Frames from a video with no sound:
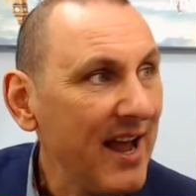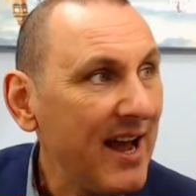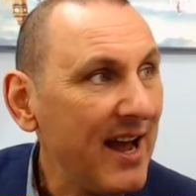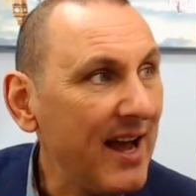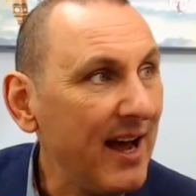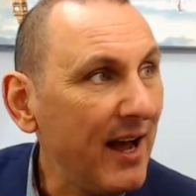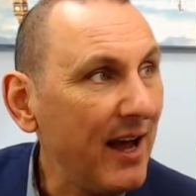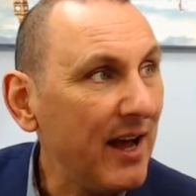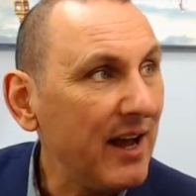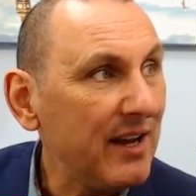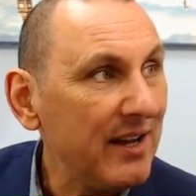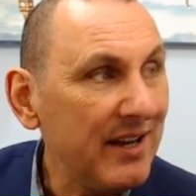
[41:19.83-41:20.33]

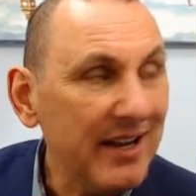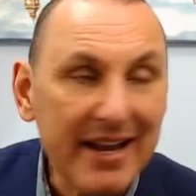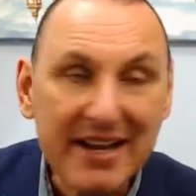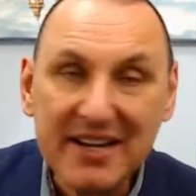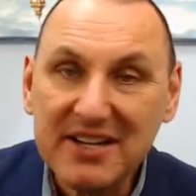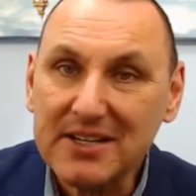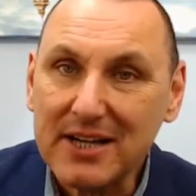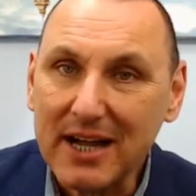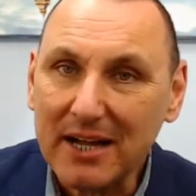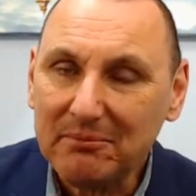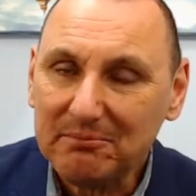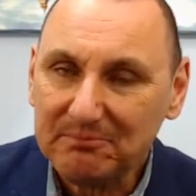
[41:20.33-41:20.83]

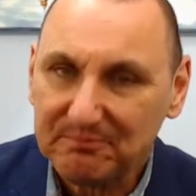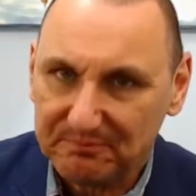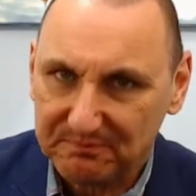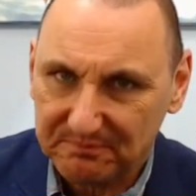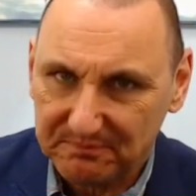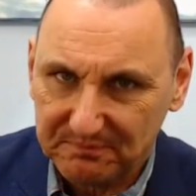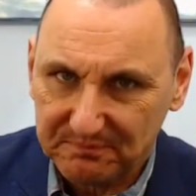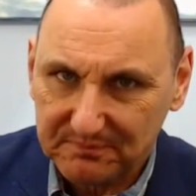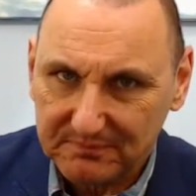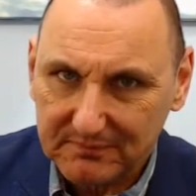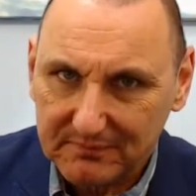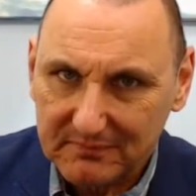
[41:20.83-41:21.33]
Linda
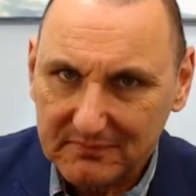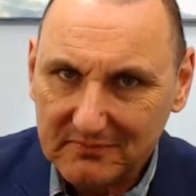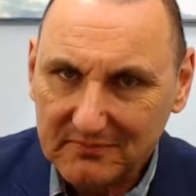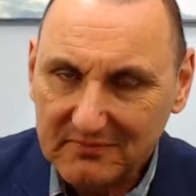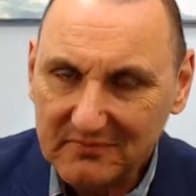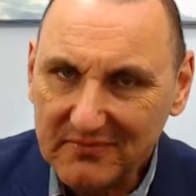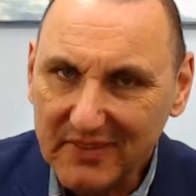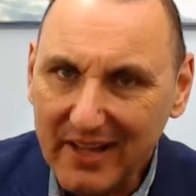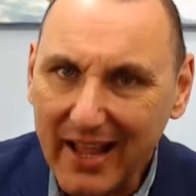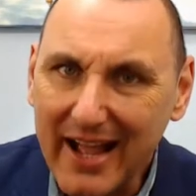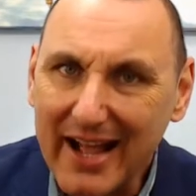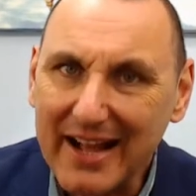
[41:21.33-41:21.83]

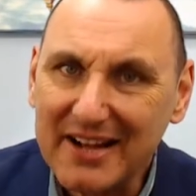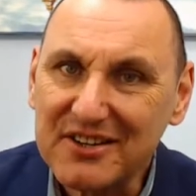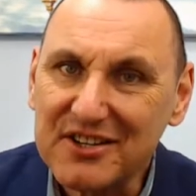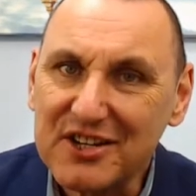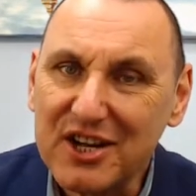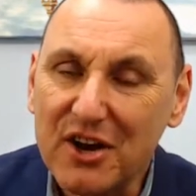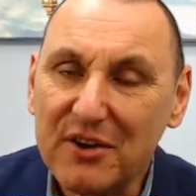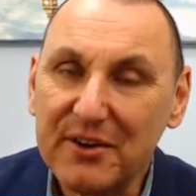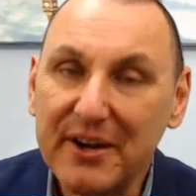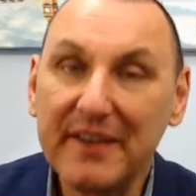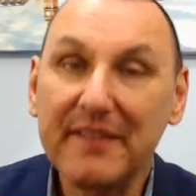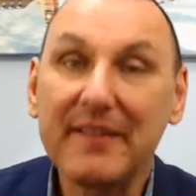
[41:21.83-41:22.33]
and
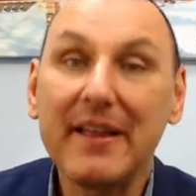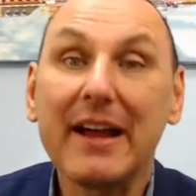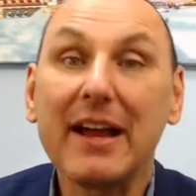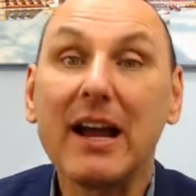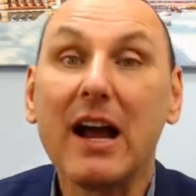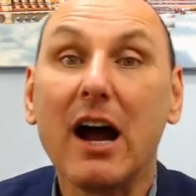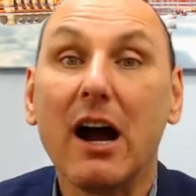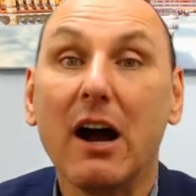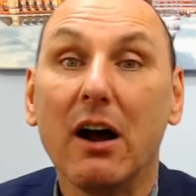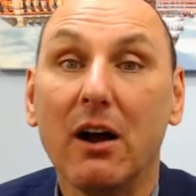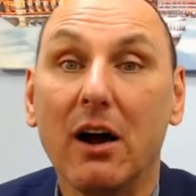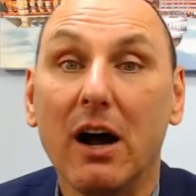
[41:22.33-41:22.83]
Tony, they
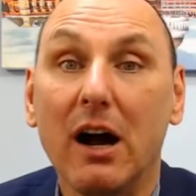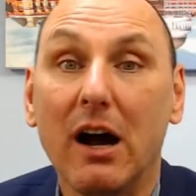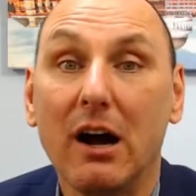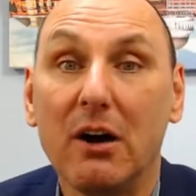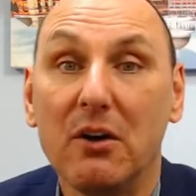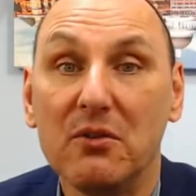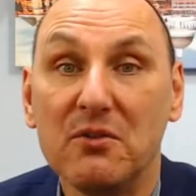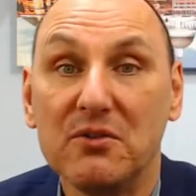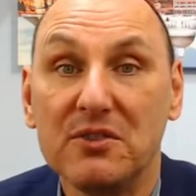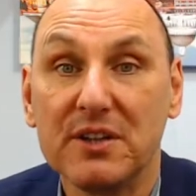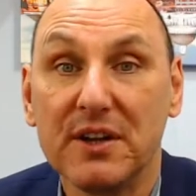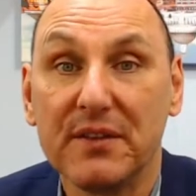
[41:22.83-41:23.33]

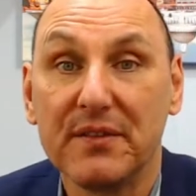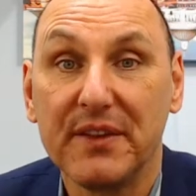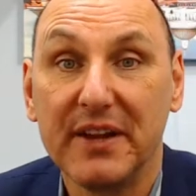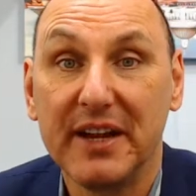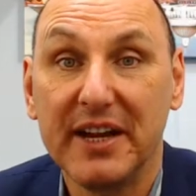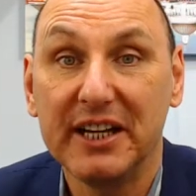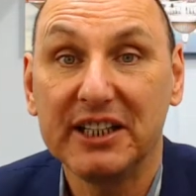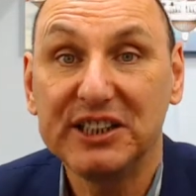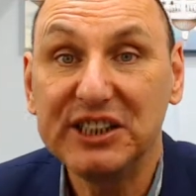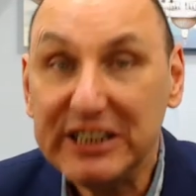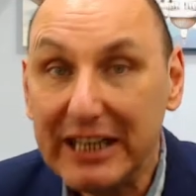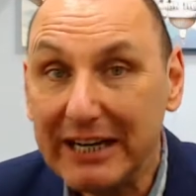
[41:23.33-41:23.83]
owned
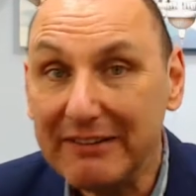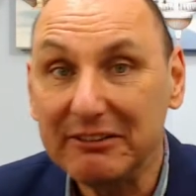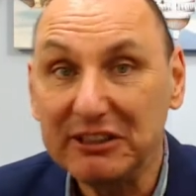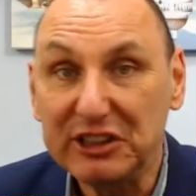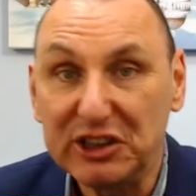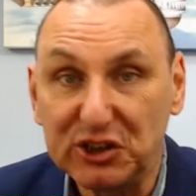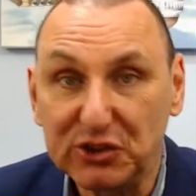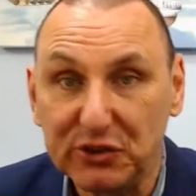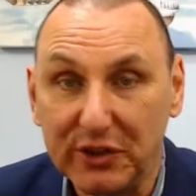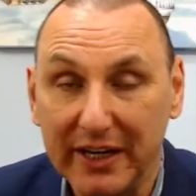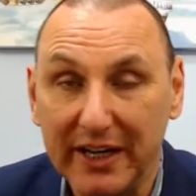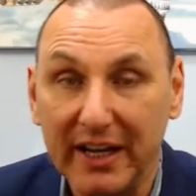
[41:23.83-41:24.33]
the Cherry
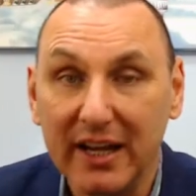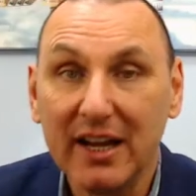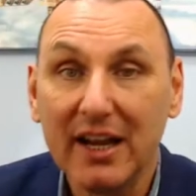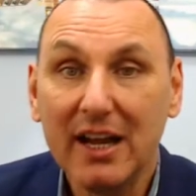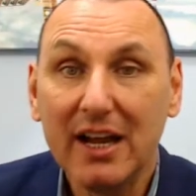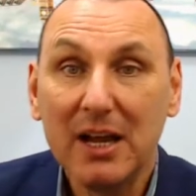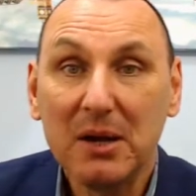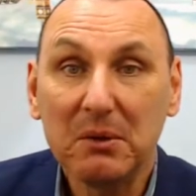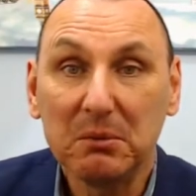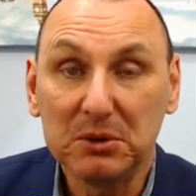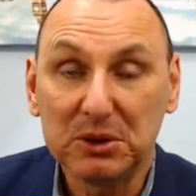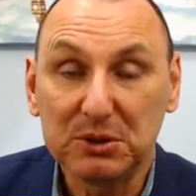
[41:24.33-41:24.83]
Tree,
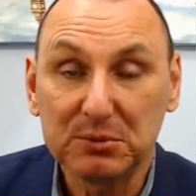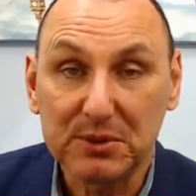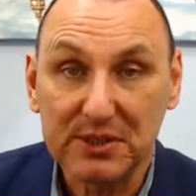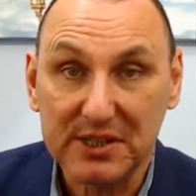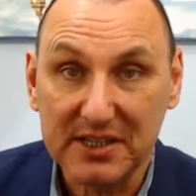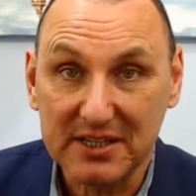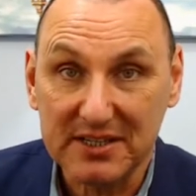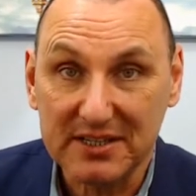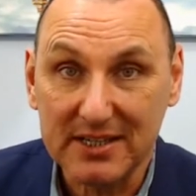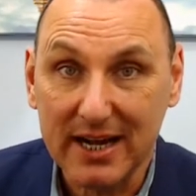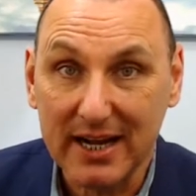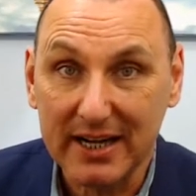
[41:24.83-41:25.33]
which was
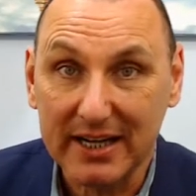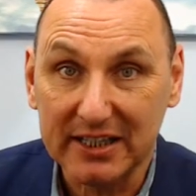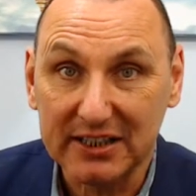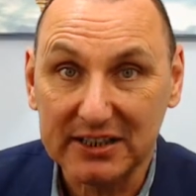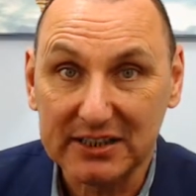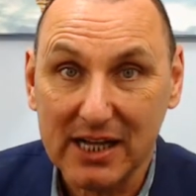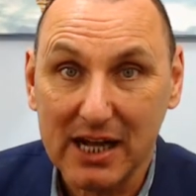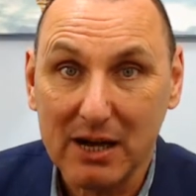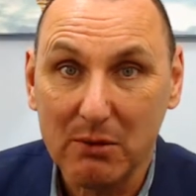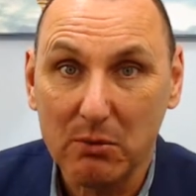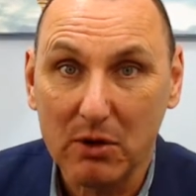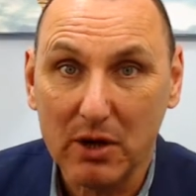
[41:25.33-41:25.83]
in Dulwich
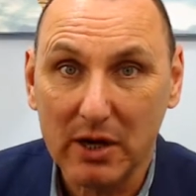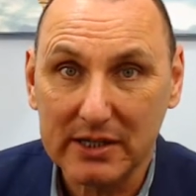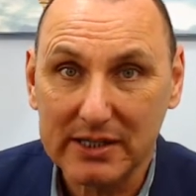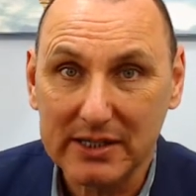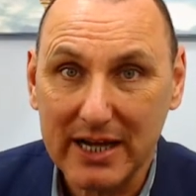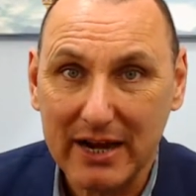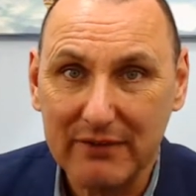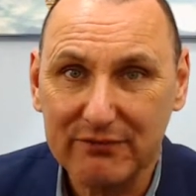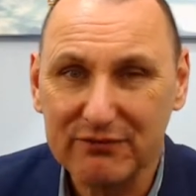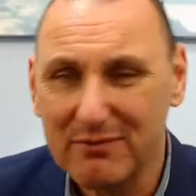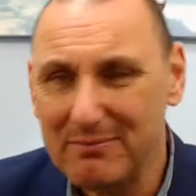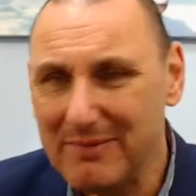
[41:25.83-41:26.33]
that I worked
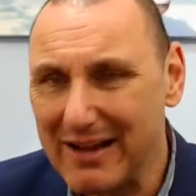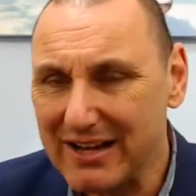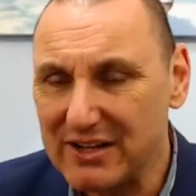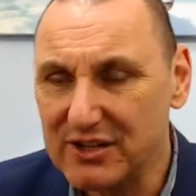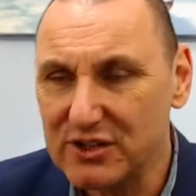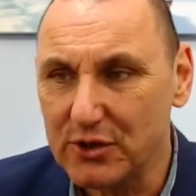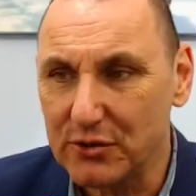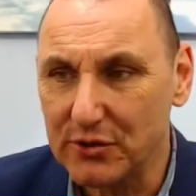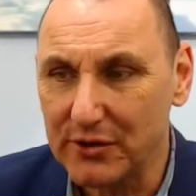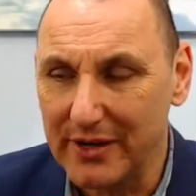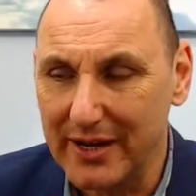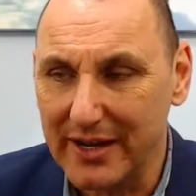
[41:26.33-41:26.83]
at for about
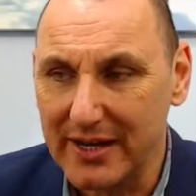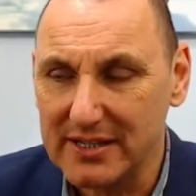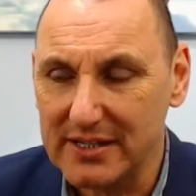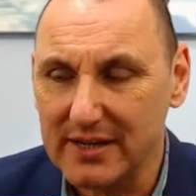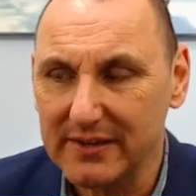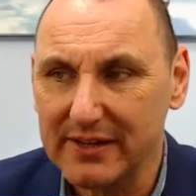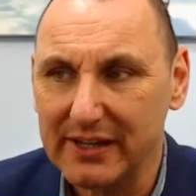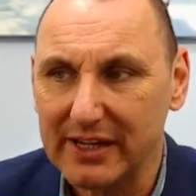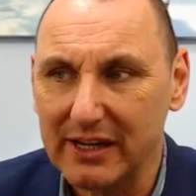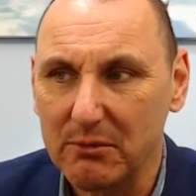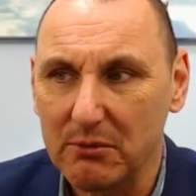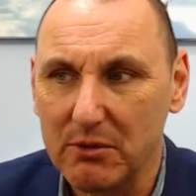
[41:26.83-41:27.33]
2 years, I
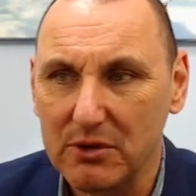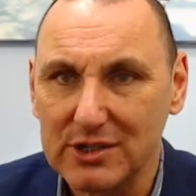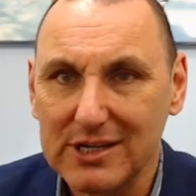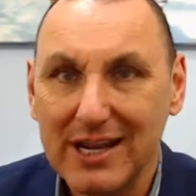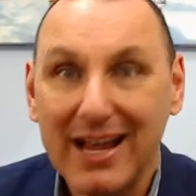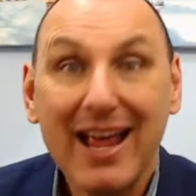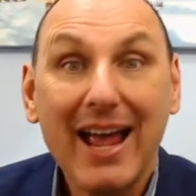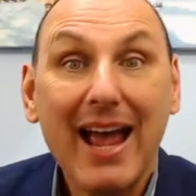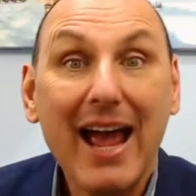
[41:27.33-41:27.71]
think it was.